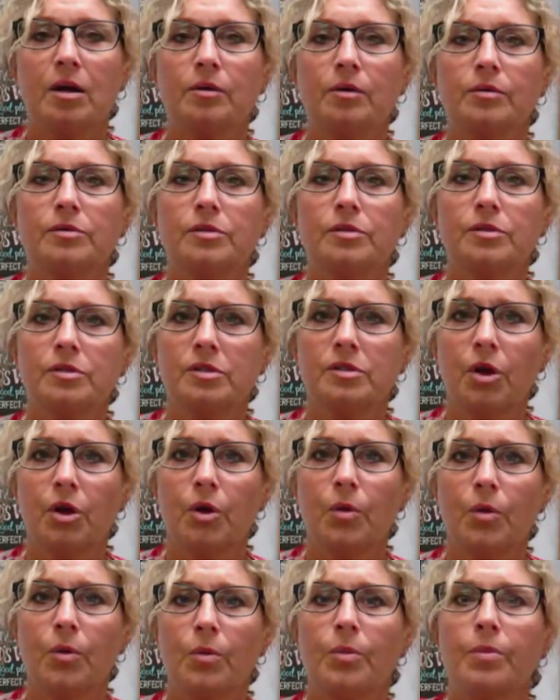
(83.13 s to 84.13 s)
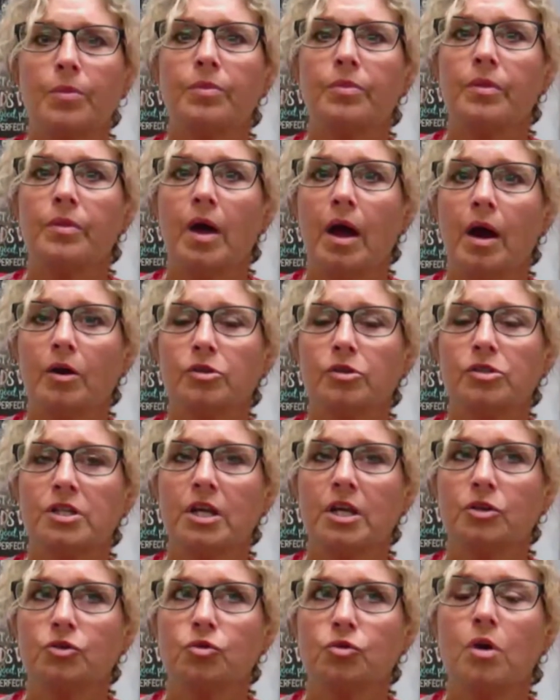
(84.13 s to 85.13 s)
so our
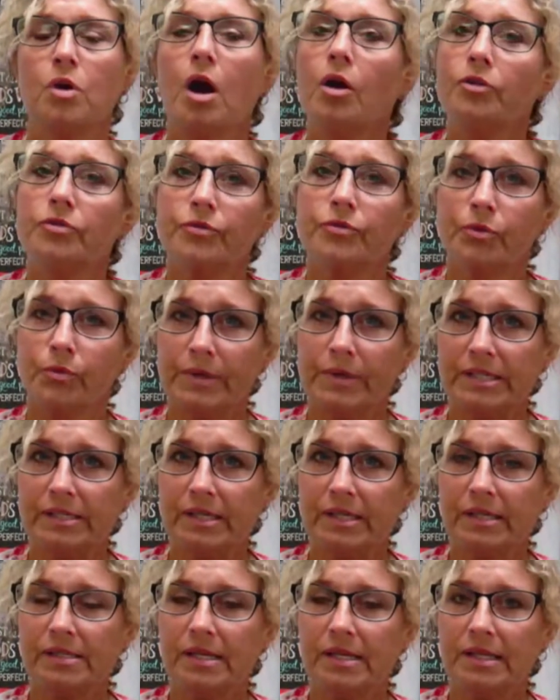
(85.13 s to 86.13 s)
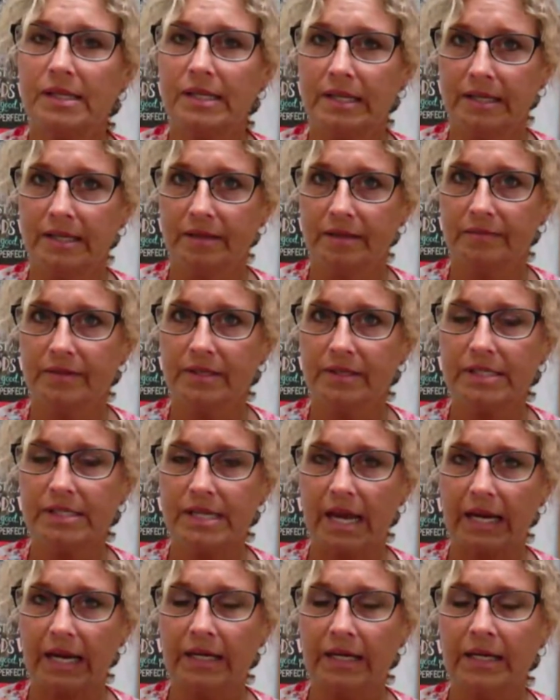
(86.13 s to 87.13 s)
schedule calls for recess at the end of the
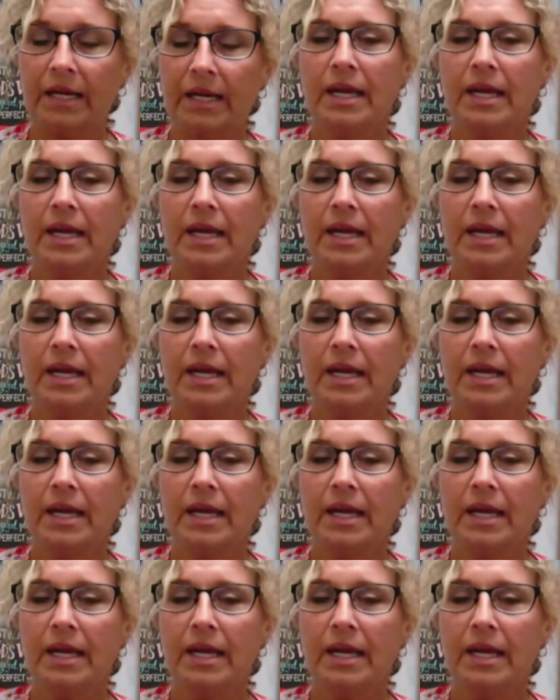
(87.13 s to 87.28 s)
day.